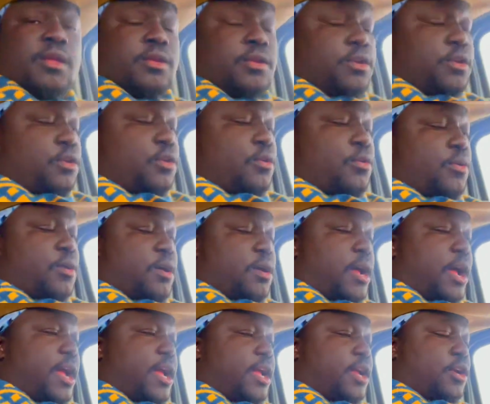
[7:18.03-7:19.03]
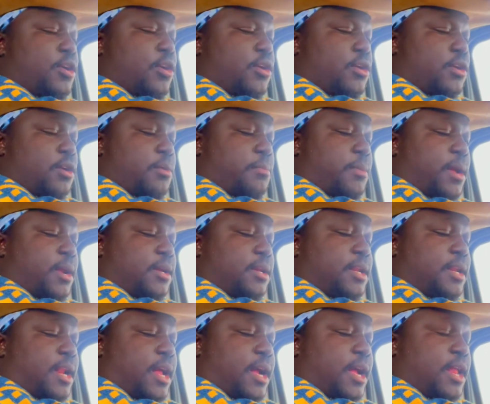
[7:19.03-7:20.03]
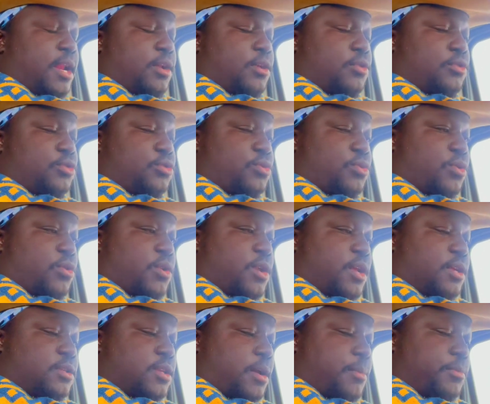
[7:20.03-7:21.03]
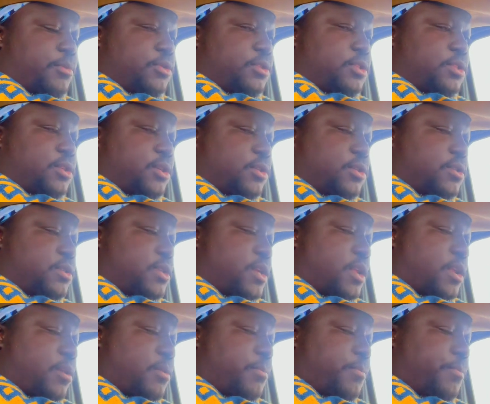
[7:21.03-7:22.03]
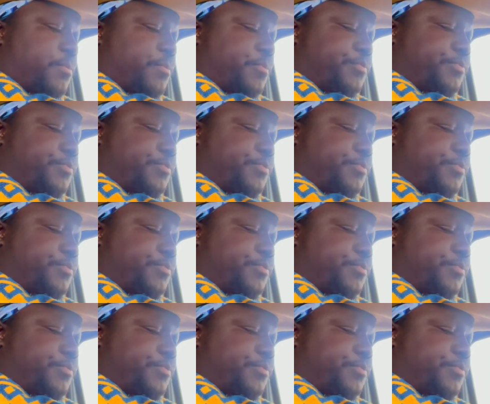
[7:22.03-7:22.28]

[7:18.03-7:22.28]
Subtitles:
You know what? I ain't calling them back. Then I got to go through all that. So I'm just going to tell them